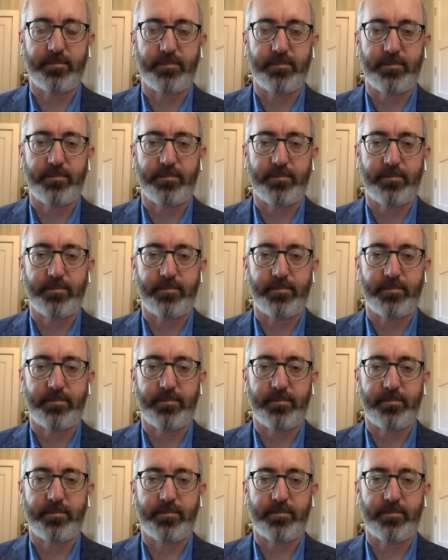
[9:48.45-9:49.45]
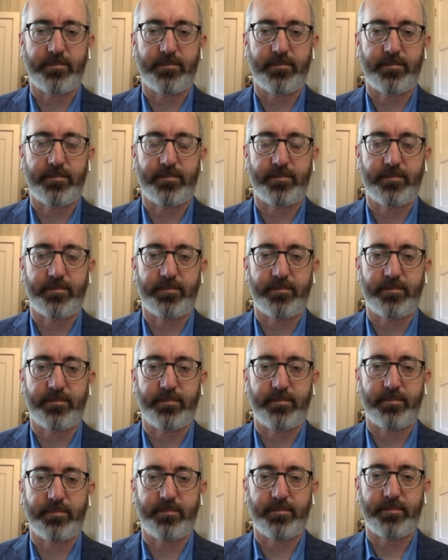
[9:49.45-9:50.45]

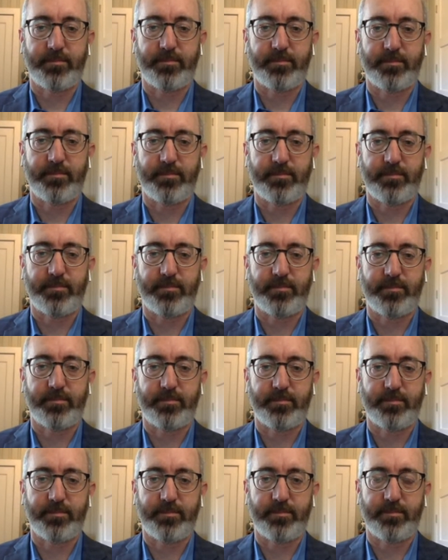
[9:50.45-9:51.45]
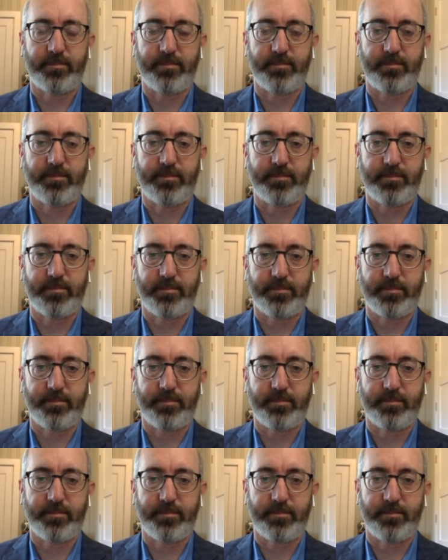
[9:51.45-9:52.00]
(silent)